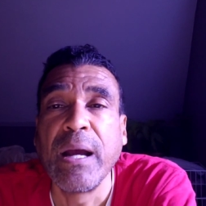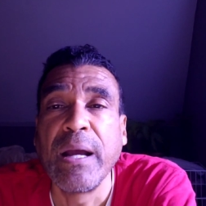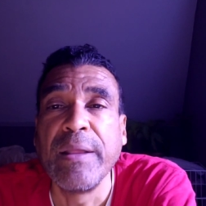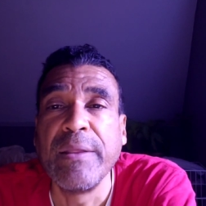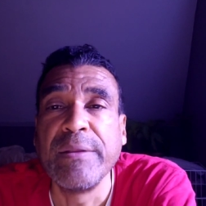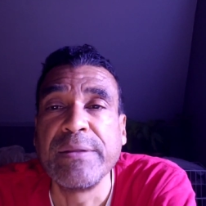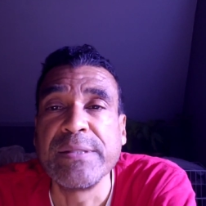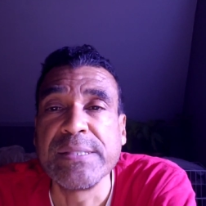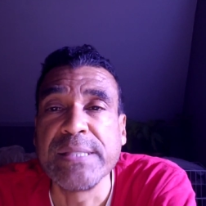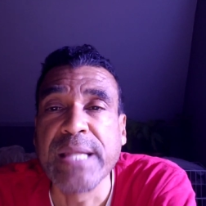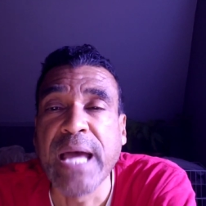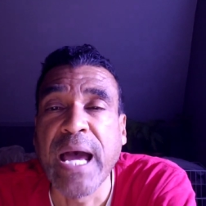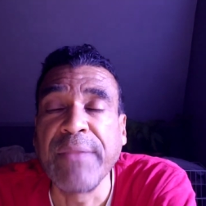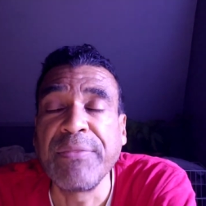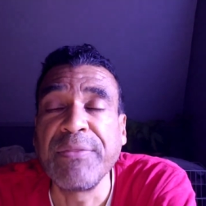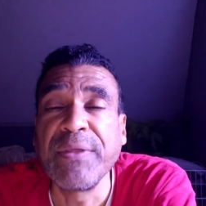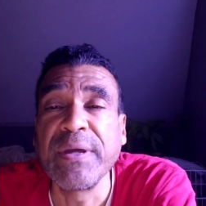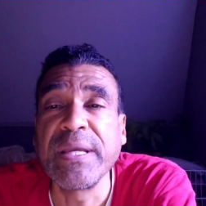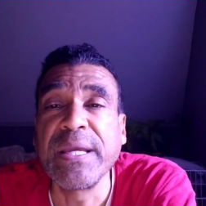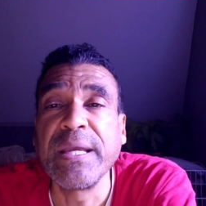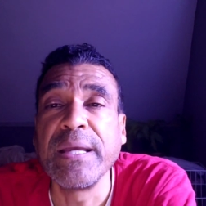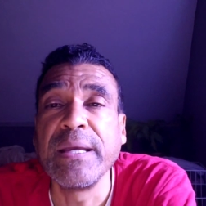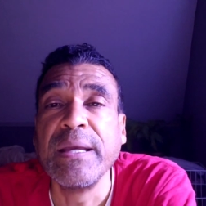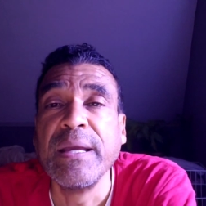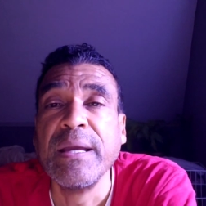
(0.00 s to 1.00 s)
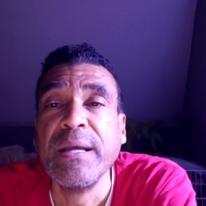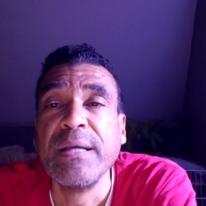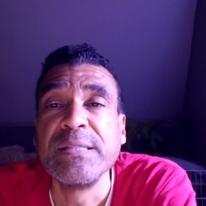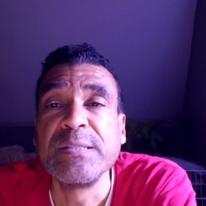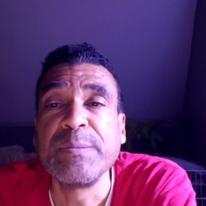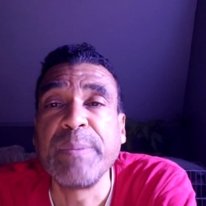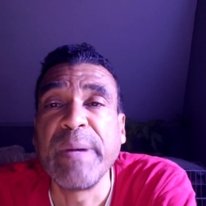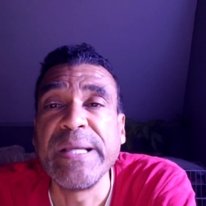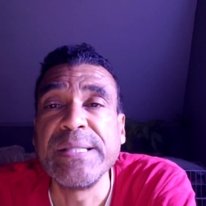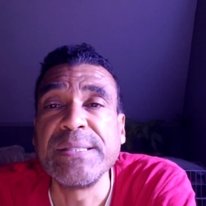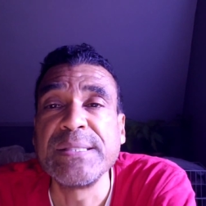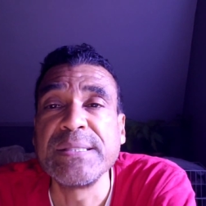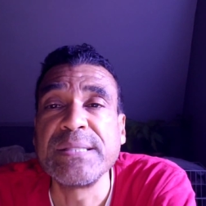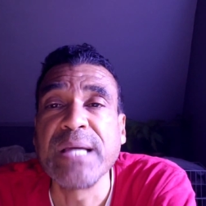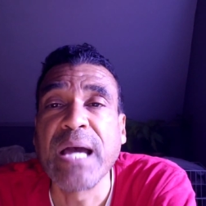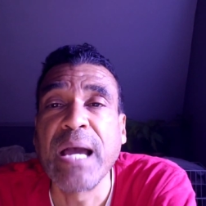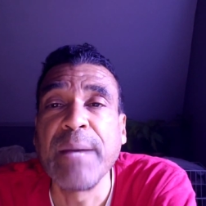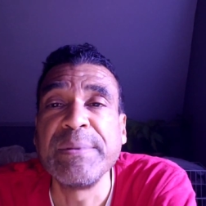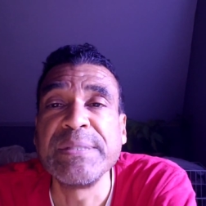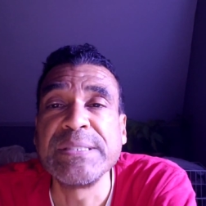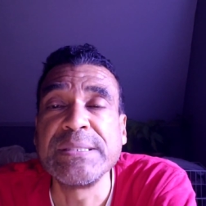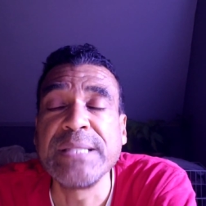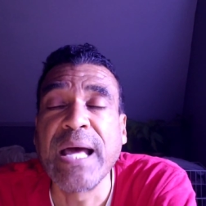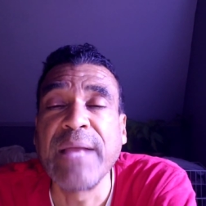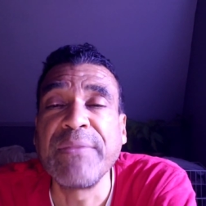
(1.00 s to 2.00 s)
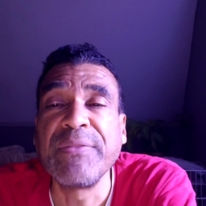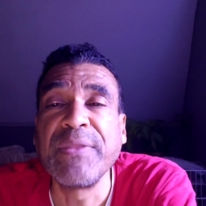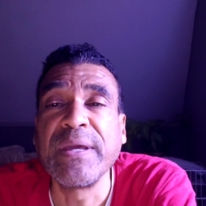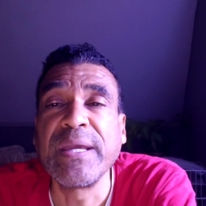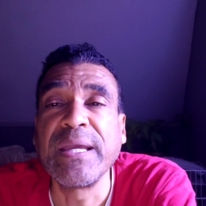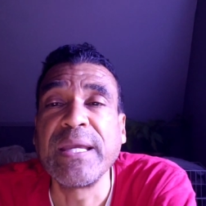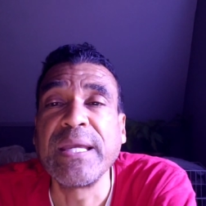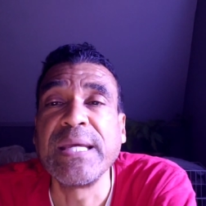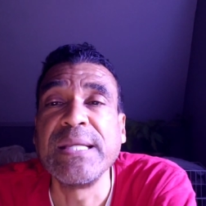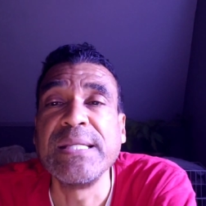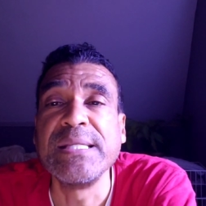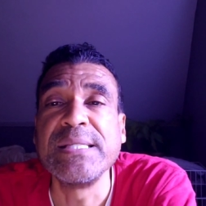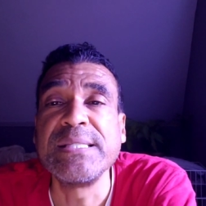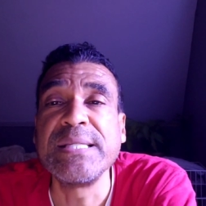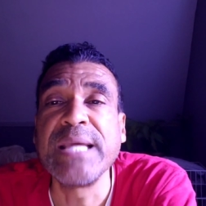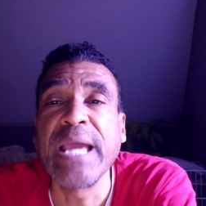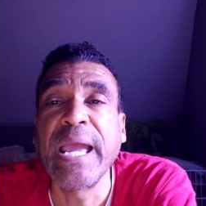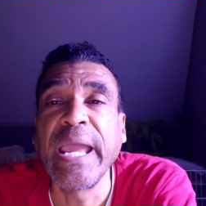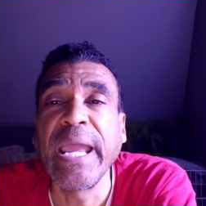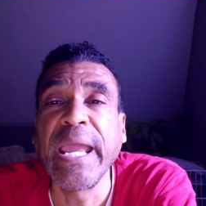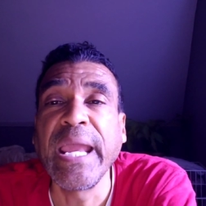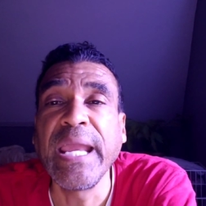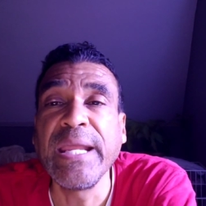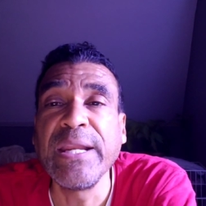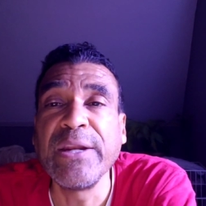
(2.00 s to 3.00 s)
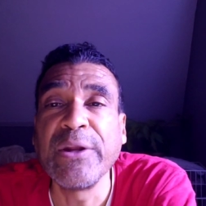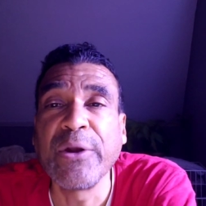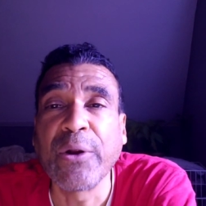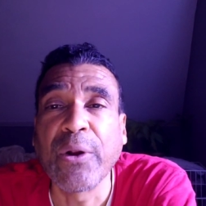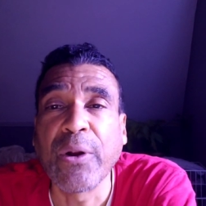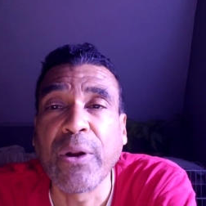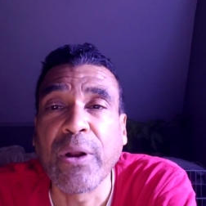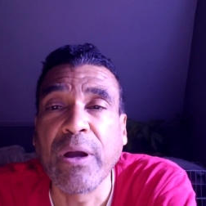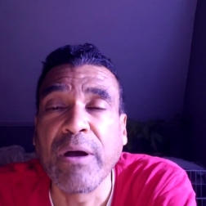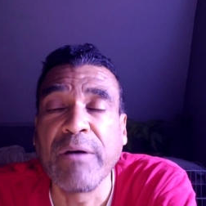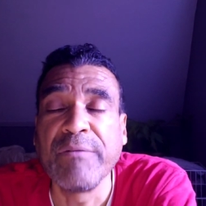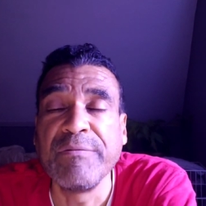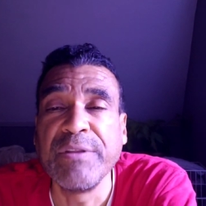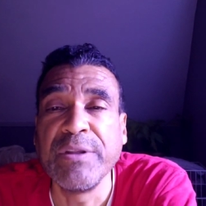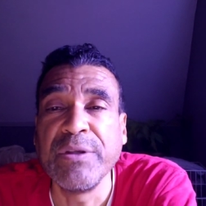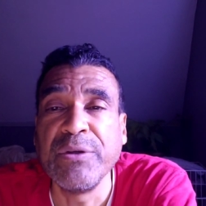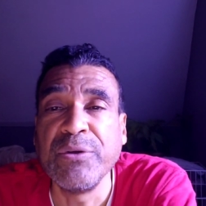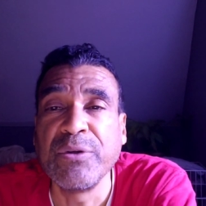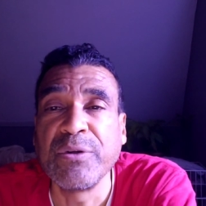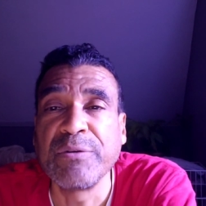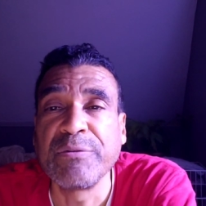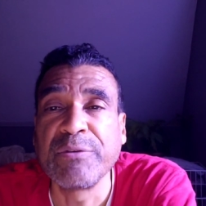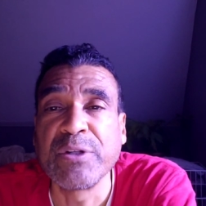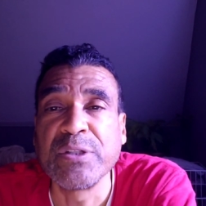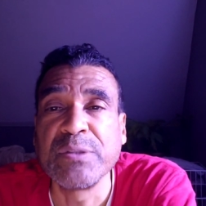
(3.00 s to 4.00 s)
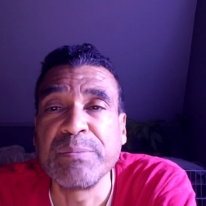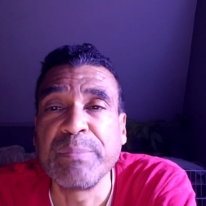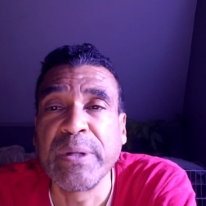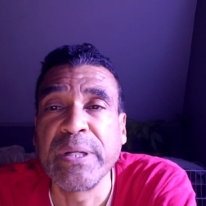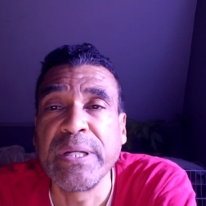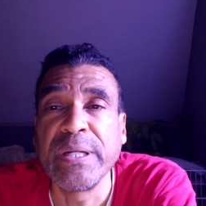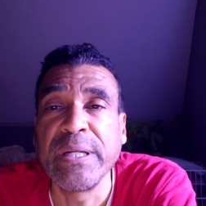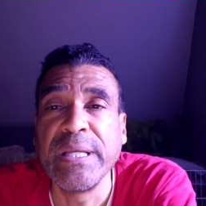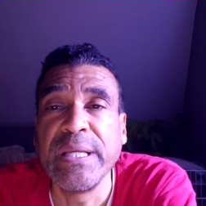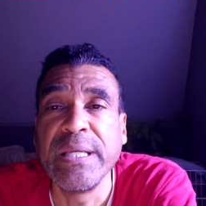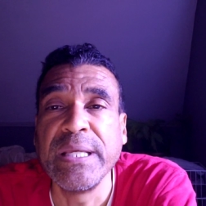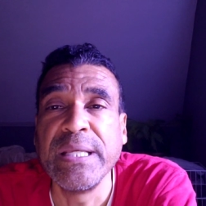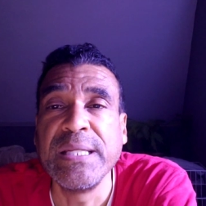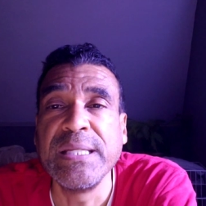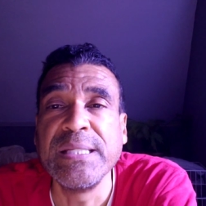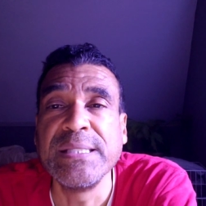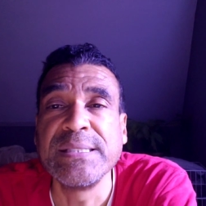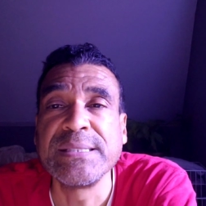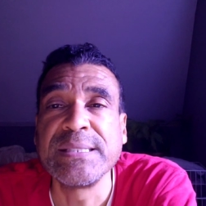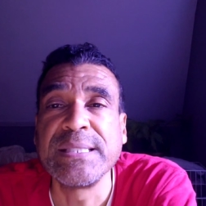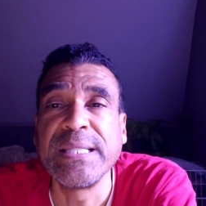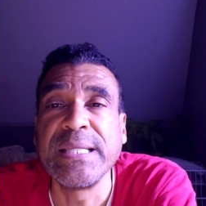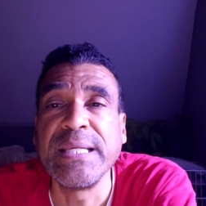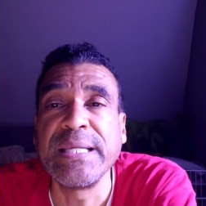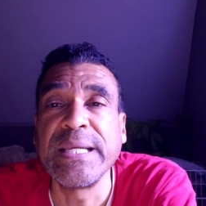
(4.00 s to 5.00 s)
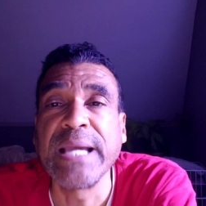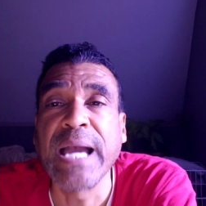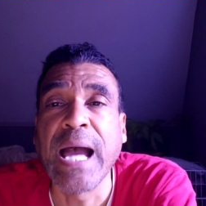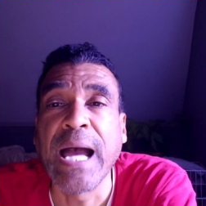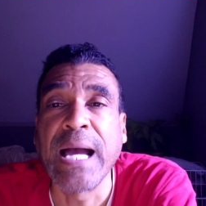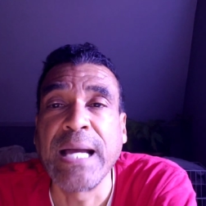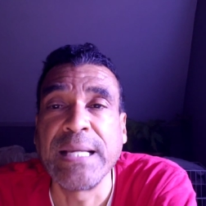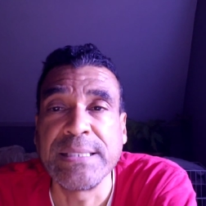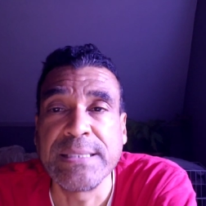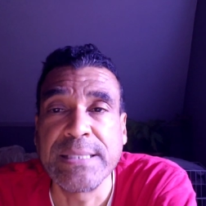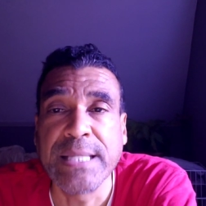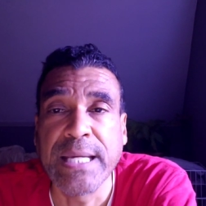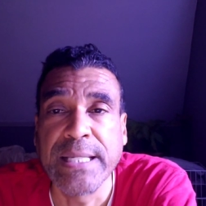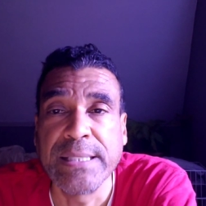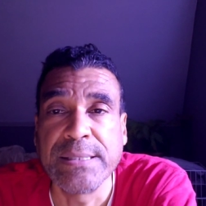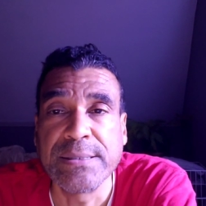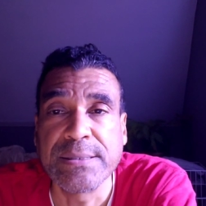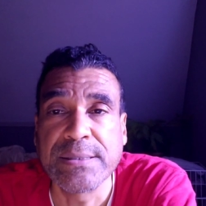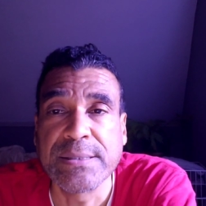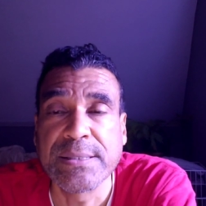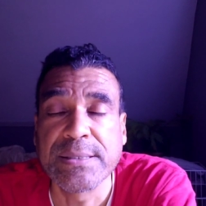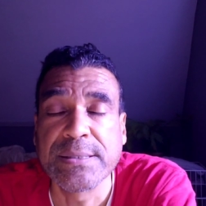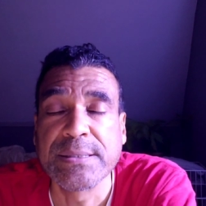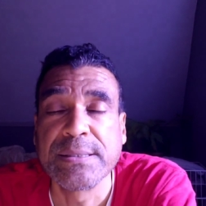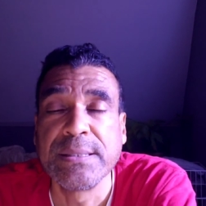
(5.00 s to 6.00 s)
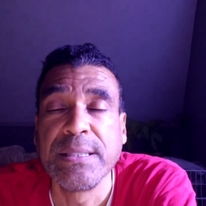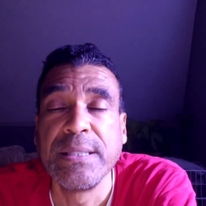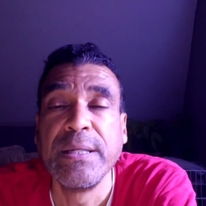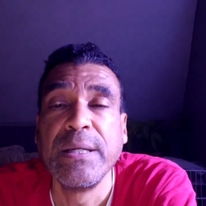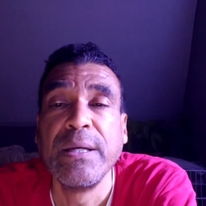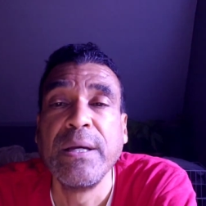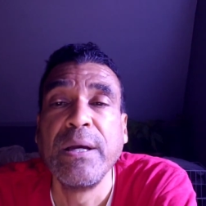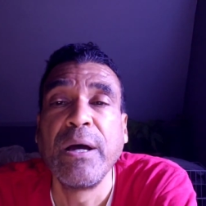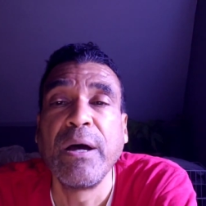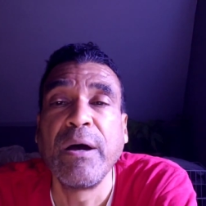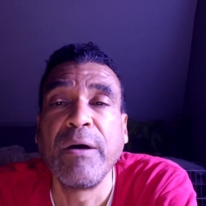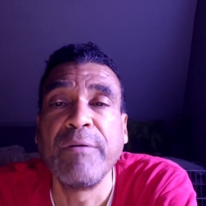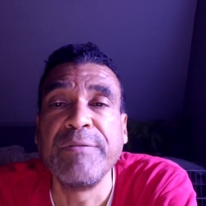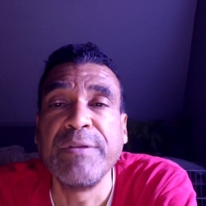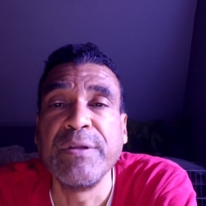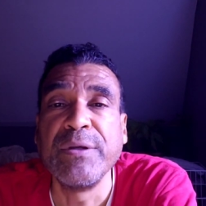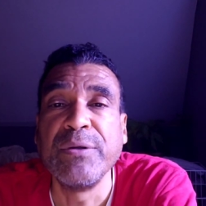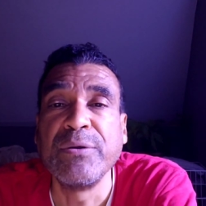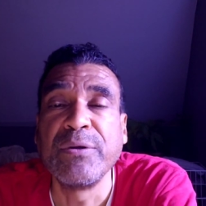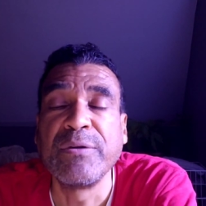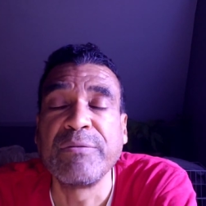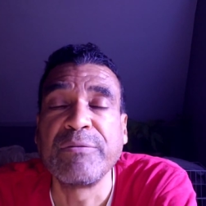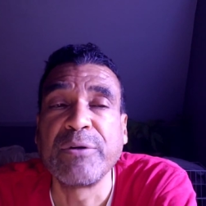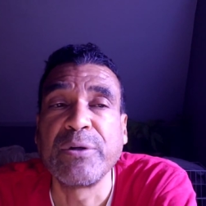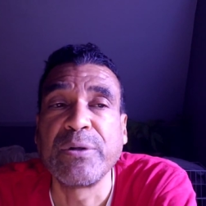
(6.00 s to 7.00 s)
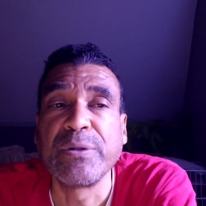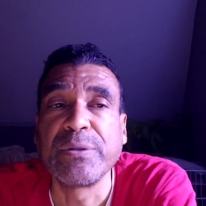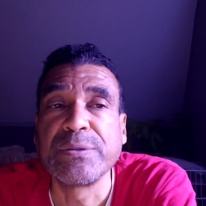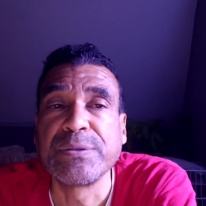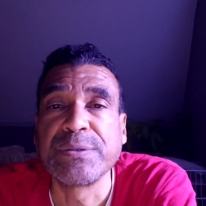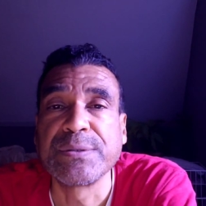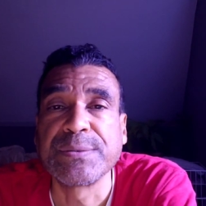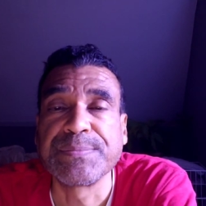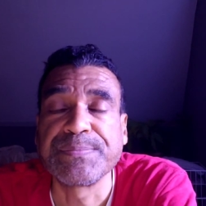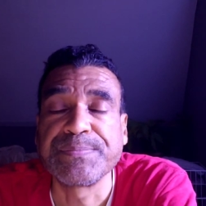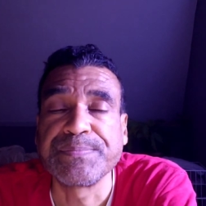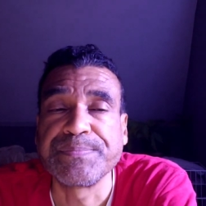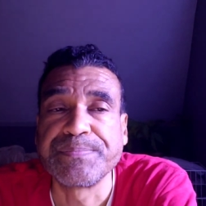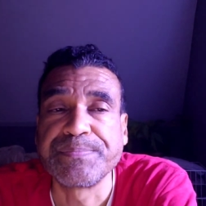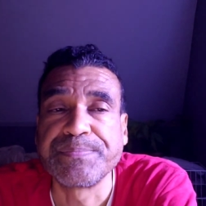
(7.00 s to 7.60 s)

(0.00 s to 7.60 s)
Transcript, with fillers: It's not the space and time is not the container of the universe, but it is the contents of the universe.